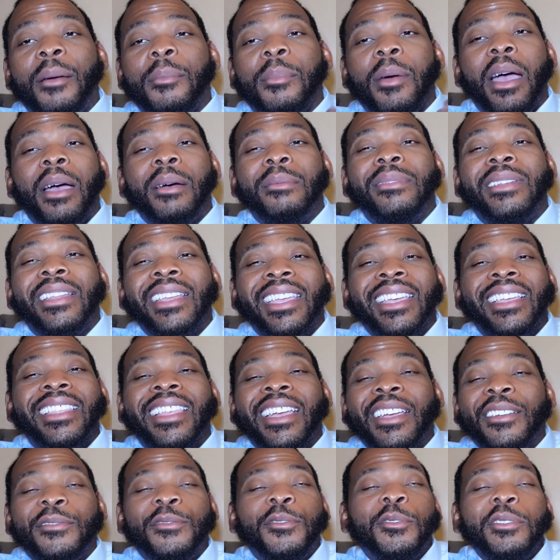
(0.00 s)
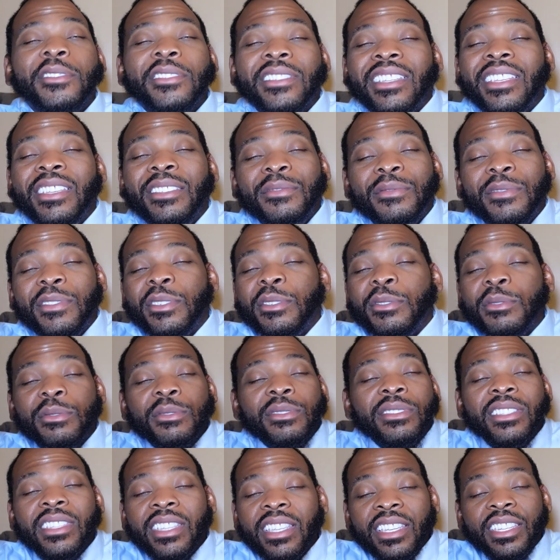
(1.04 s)
probably get like 14
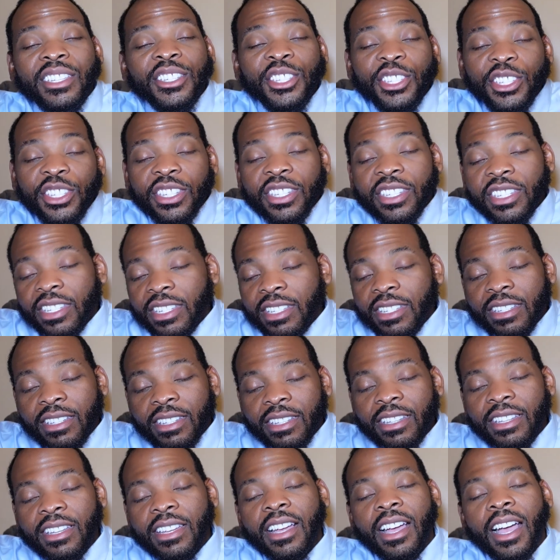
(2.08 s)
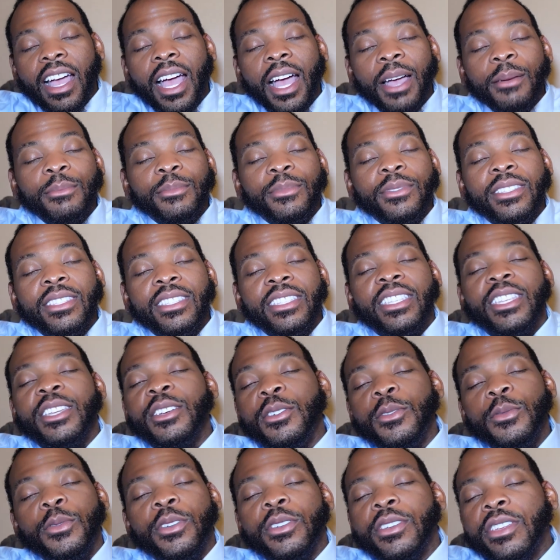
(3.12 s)
views-ish, I'm
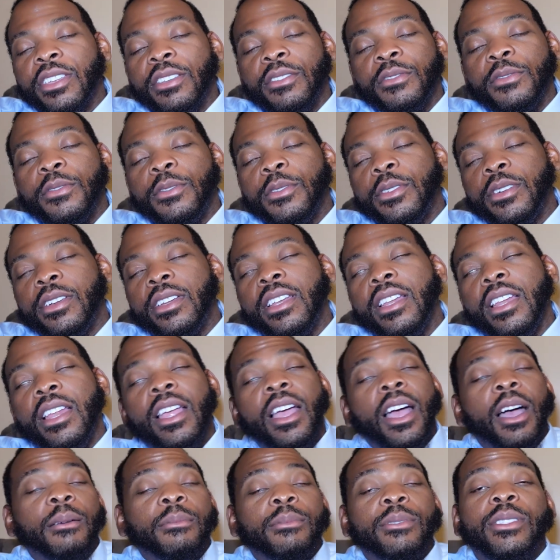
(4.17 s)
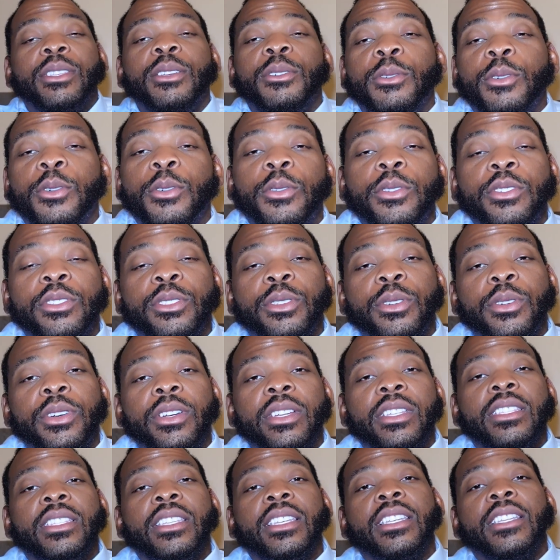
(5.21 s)
still working for it, I'm still going
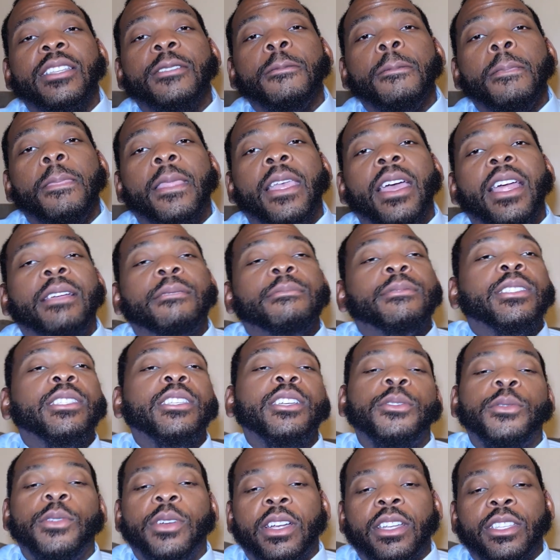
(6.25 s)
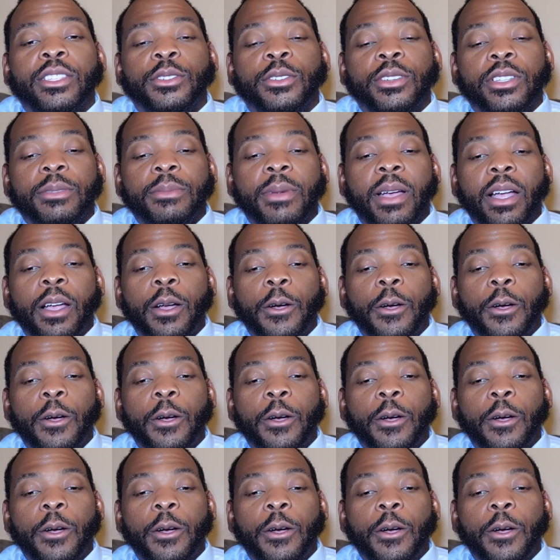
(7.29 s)
towards it, and I'm still working towards my